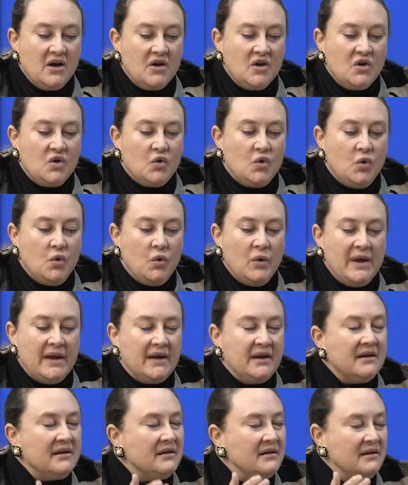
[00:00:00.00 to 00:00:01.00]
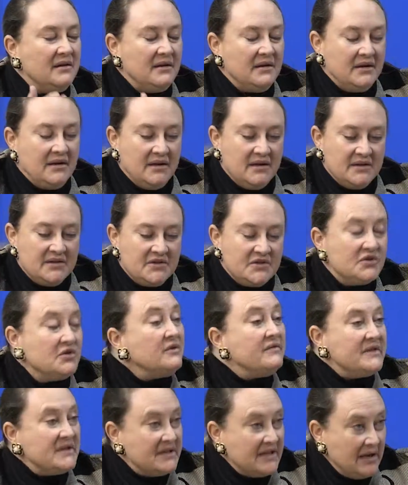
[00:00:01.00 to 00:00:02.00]
quick
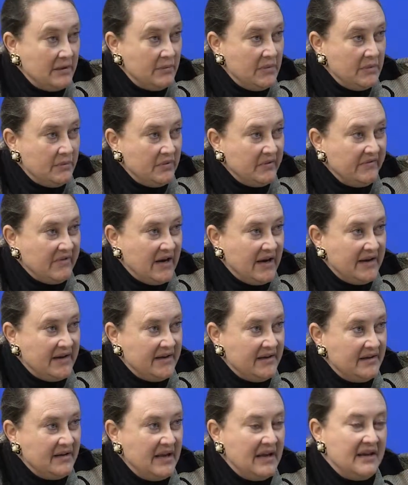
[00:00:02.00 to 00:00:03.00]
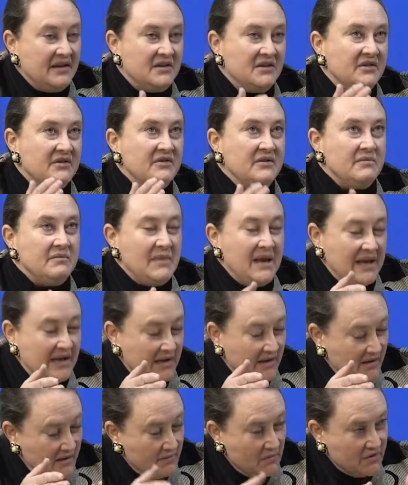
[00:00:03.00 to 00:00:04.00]
service can be provided and to making
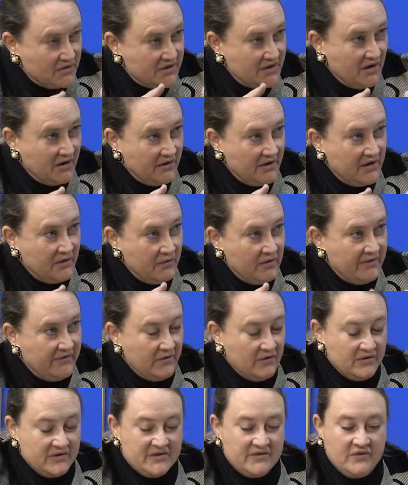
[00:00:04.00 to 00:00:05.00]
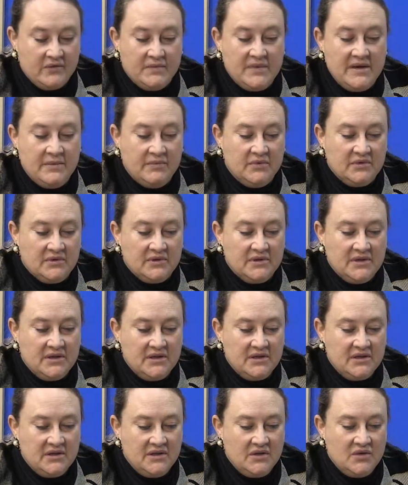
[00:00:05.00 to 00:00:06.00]
the most targeted referrals for people
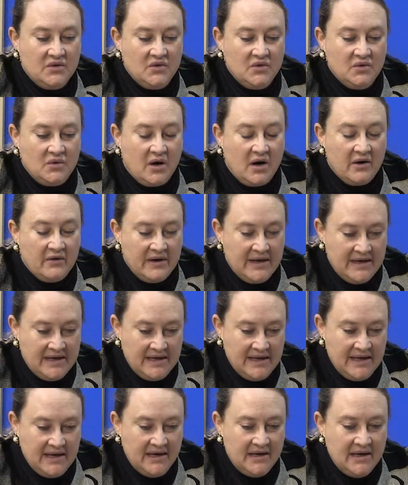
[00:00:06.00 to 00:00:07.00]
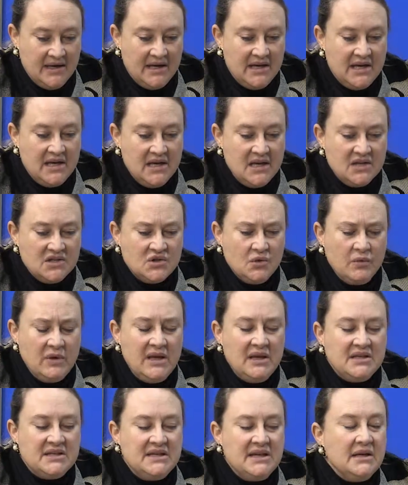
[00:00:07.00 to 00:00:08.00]
who are in need. So we
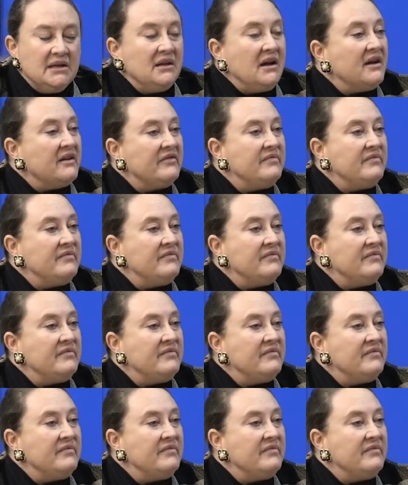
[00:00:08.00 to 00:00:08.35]
see a lot of